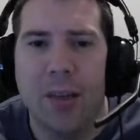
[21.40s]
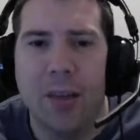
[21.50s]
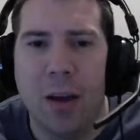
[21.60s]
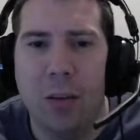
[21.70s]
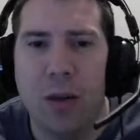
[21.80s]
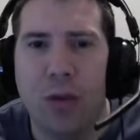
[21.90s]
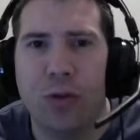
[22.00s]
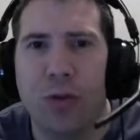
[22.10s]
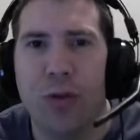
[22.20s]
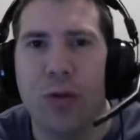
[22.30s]
I am your host,
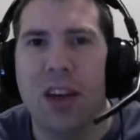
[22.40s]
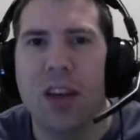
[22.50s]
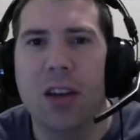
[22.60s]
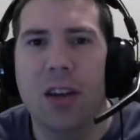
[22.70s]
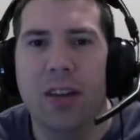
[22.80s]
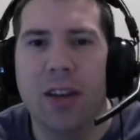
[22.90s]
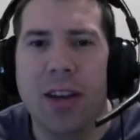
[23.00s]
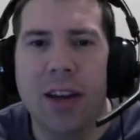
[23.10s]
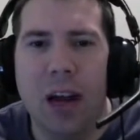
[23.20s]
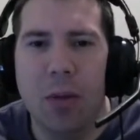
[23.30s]
Froatsylvania, and
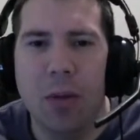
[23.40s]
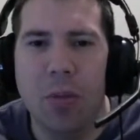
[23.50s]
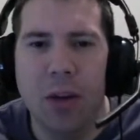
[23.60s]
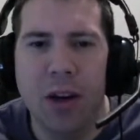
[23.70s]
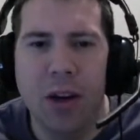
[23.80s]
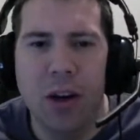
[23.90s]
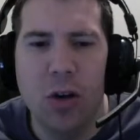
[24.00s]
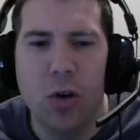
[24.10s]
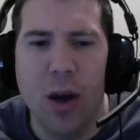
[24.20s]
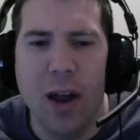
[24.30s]
today I'll be bringing
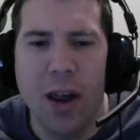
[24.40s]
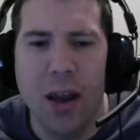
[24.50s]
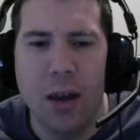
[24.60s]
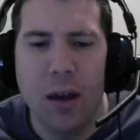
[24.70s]
you a